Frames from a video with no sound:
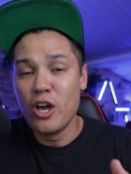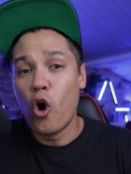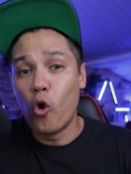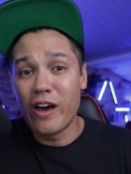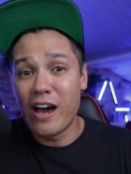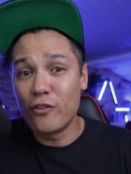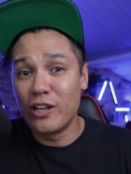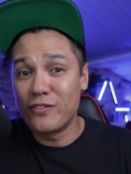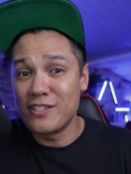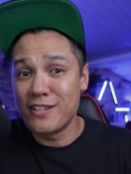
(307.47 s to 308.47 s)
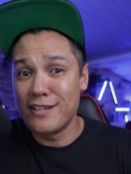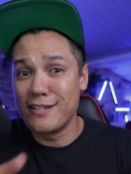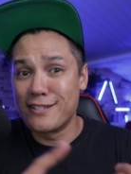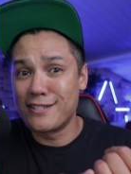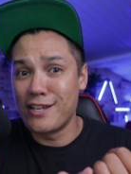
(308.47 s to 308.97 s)
All that I've got left to say
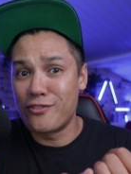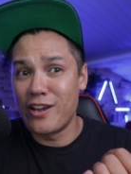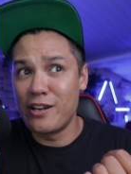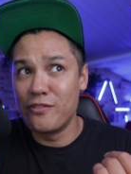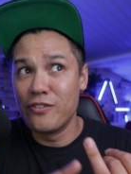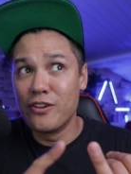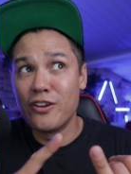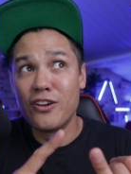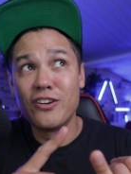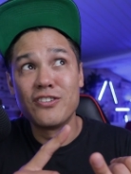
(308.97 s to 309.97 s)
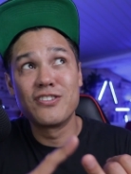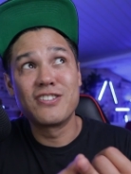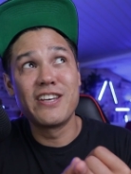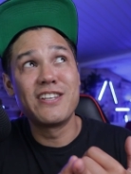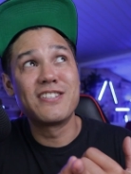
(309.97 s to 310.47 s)
is stay creative,
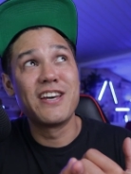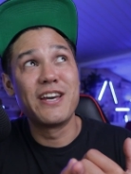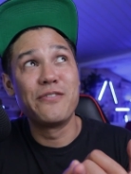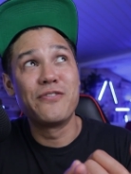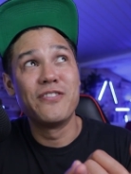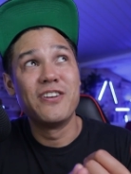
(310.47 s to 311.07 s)
stay safe,